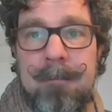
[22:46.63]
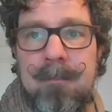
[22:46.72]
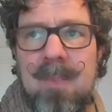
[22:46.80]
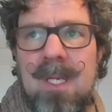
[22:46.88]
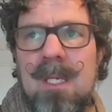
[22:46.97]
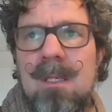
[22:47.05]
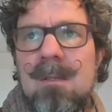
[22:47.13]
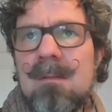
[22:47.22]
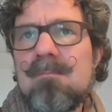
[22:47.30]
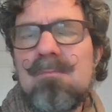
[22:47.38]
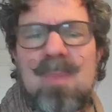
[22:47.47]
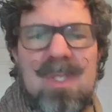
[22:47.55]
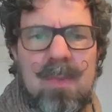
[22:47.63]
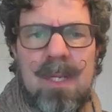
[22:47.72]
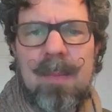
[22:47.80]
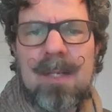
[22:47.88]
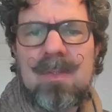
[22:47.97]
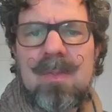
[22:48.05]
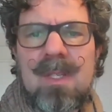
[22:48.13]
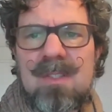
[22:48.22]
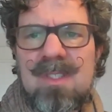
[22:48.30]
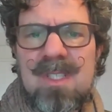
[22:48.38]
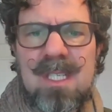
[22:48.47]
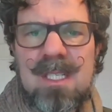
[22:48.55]
in between about
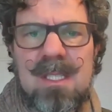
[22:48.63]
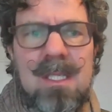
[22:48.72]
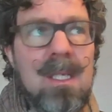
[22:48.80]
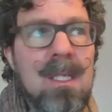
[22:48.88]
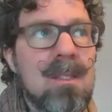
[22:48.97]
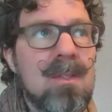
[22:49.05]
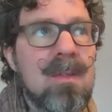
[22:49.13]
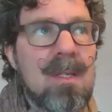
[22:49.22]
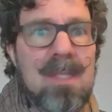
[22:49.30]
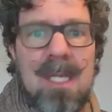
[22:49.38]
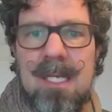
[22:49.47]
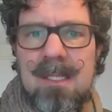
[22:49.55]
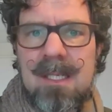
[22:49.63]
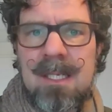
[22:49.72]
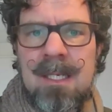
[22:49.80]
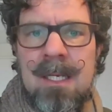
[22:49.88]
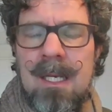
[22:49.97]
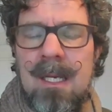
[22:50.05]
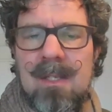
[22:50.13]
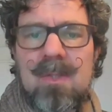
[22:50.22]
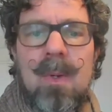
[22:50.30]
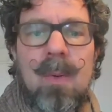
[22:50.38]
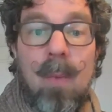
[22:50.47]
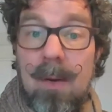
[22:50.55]
2016 and 2018.
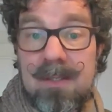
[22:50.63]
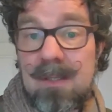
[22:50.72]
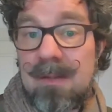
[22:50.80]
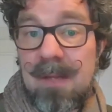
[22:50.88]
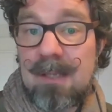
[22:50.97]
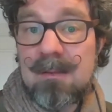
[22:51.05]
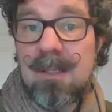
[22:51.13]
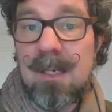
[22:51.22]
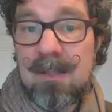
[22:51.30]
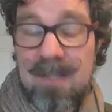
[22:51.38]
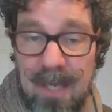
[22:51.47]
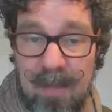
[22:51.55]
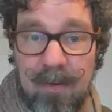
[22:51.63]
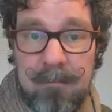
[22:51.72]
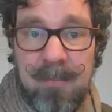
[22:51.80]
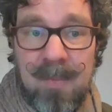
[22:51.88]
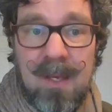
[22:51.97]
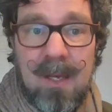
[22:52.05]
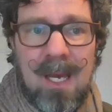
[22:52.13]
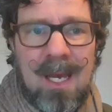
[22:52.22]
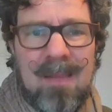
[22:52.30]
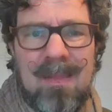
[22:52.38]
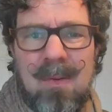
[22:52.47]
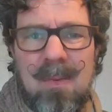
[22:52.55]
So we worked on that together.
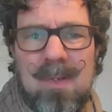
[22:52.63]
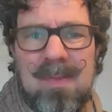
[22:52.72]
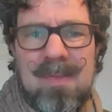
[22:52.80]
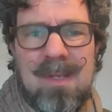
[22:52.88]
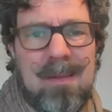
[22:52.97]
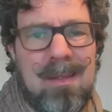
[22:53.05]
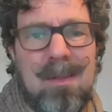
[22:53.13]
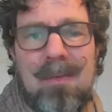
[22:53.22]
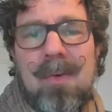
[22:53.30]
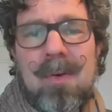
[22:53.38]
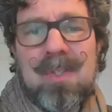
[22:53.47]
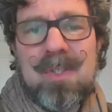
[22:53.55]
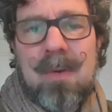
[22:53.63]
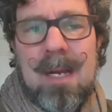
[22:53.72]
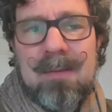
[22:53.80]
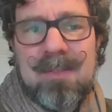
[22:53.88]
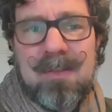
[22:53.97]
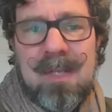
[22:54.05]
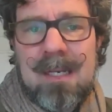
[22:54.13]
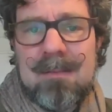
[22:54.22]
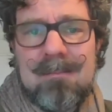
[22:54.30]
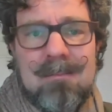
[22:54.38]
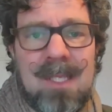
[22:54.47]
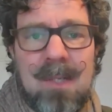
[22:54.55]
And there was, I think the first draft of
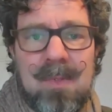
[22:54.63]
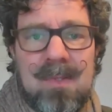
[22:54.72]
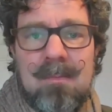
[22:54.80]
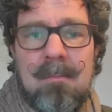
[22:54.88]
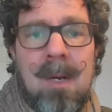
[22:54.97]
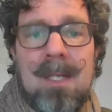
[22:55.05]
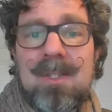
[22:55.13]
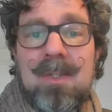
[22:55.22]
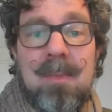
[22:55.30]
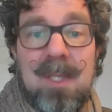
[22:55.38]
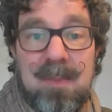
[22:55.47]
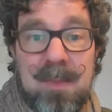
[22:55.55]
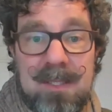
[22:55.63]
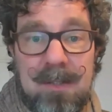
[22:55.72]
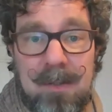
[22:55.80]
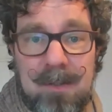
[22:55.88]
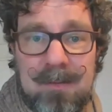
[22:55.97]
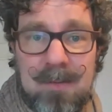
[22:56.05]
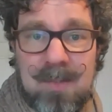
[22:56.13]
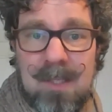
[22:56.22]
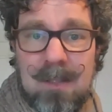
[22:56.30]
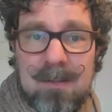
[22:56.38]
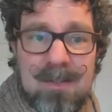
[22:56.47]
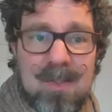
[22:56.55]
that, there was much too much material. It was
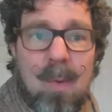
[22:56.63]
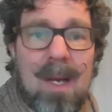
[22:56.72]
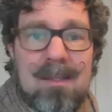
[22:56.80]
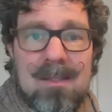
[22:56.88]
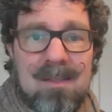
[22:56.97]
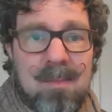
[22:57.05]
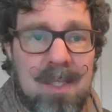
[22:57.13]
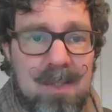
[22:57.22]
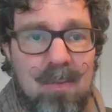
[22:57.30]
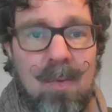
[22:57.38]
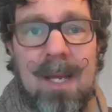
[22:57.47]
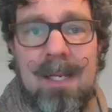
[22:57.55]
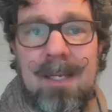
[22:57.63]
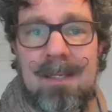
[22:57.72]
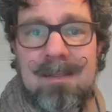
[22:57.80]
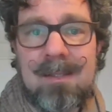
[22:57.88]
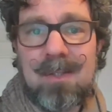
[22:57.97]
like twice as much writing as there